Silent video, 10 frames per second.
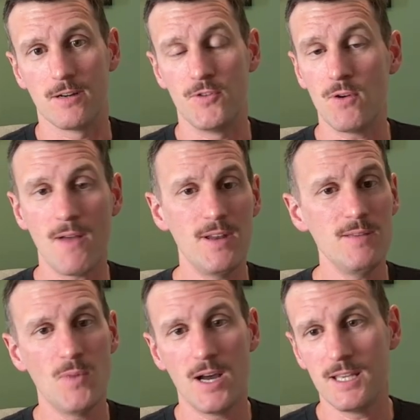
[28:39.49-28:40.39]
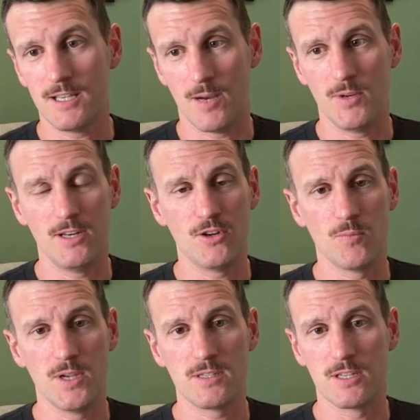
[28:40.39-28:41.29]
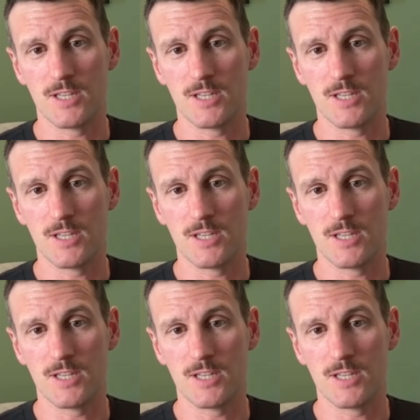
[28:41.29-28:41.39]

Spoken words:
If you don't have any money coming into your business,